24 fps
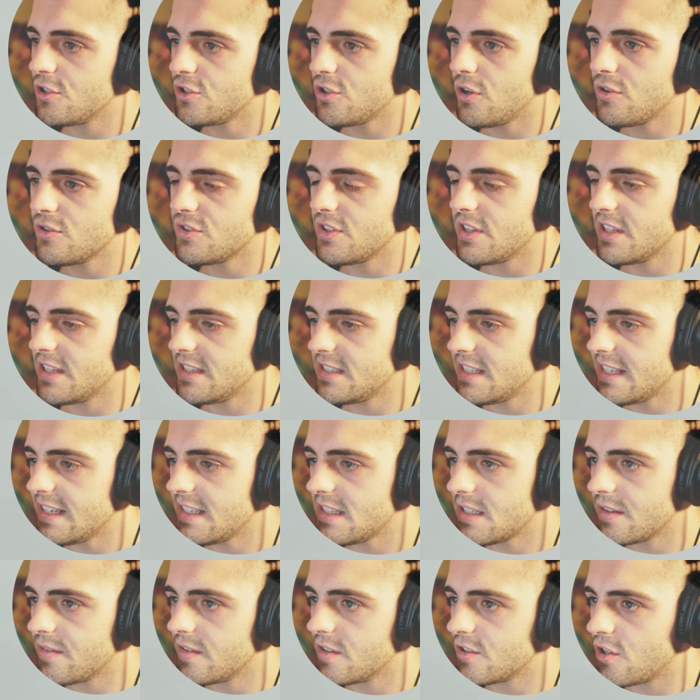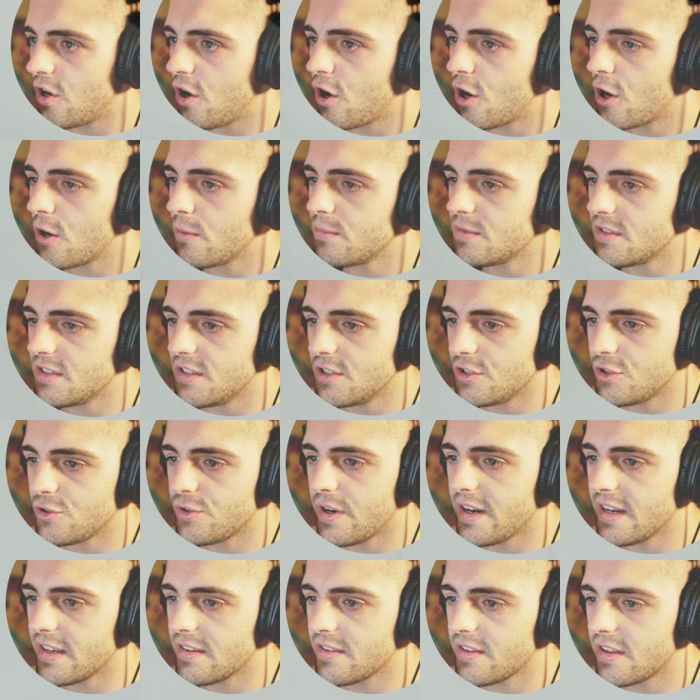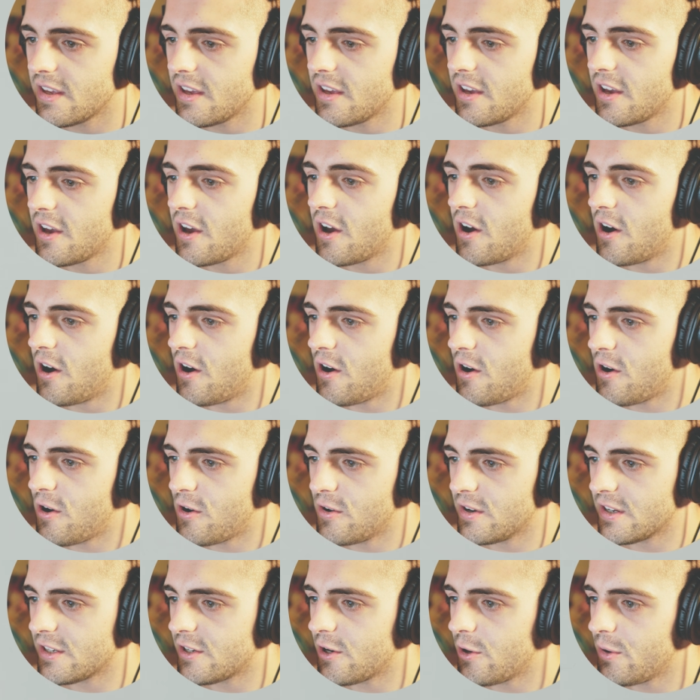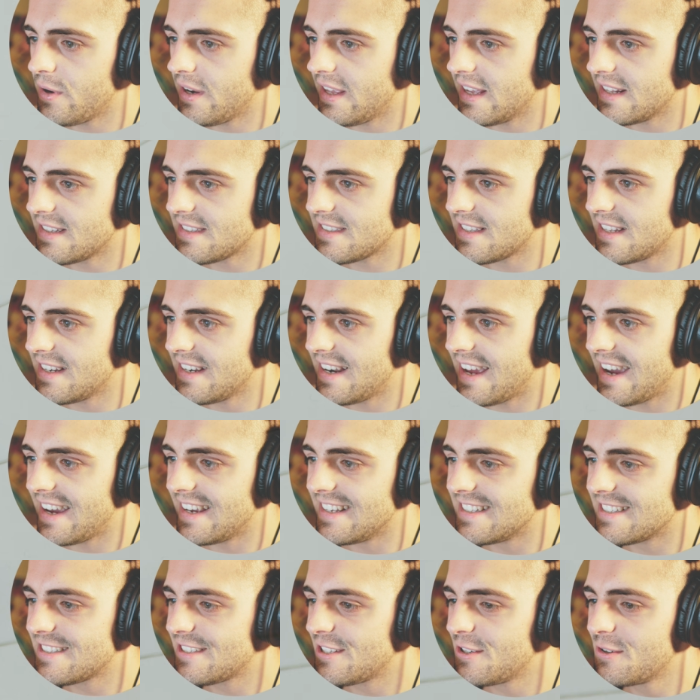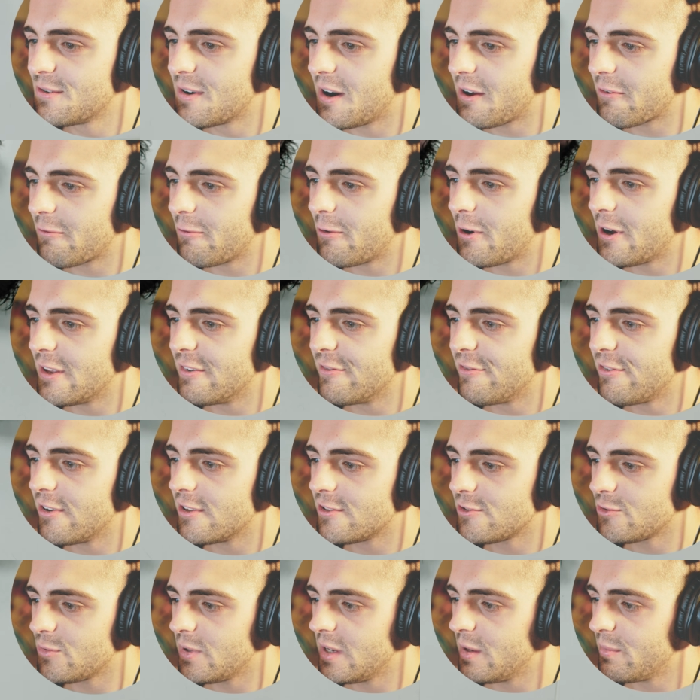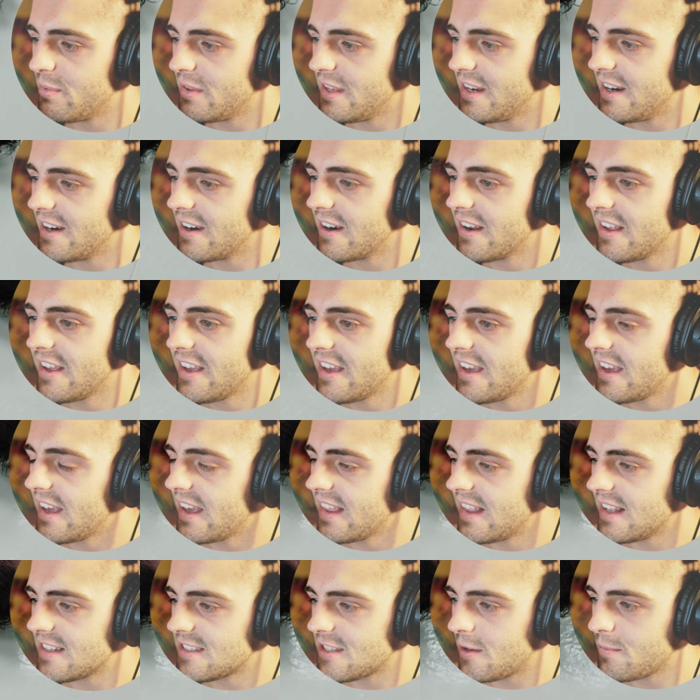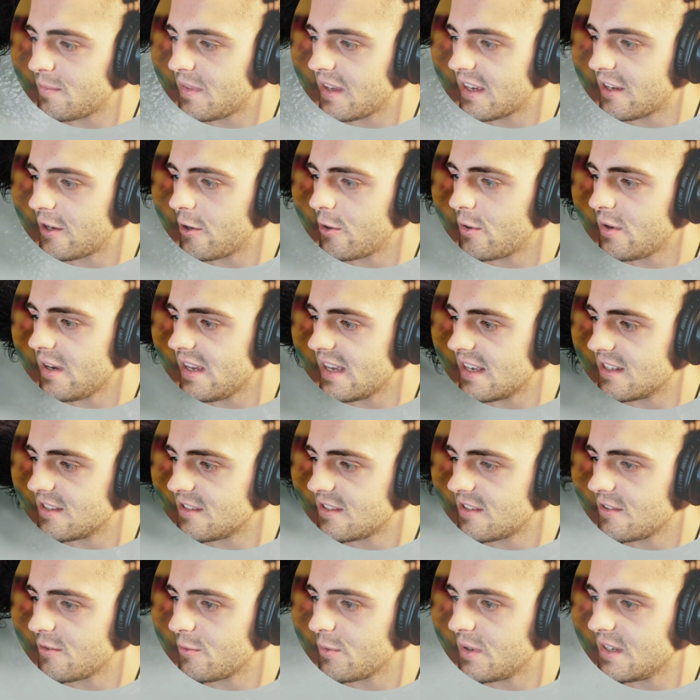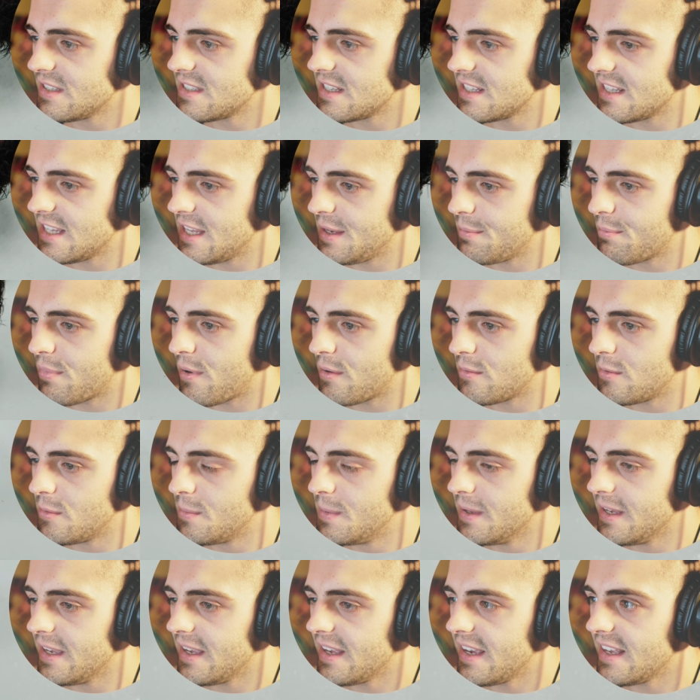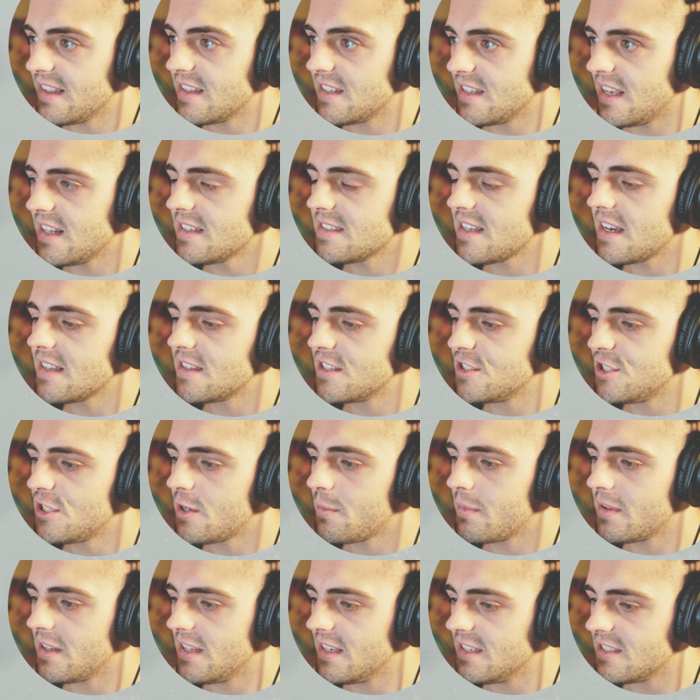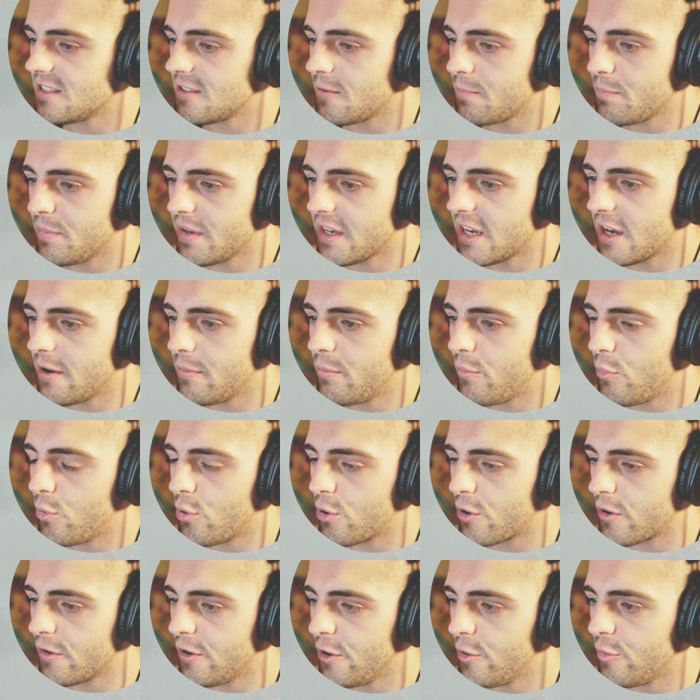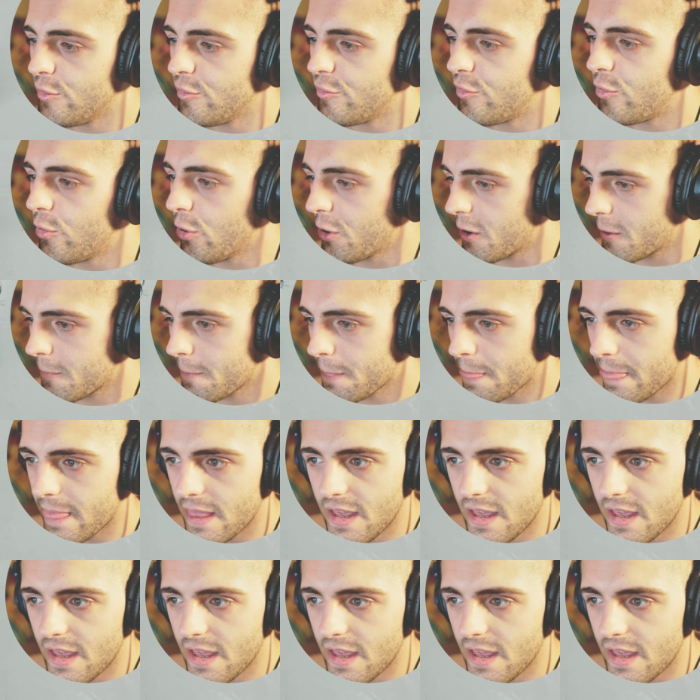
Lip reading: Just shows the length of his arms and the strength. Oh, and Kody hits the nice 2-on-1 foot sweep there. That's something Kody has recently, probably, inside the gym at least, become more known for.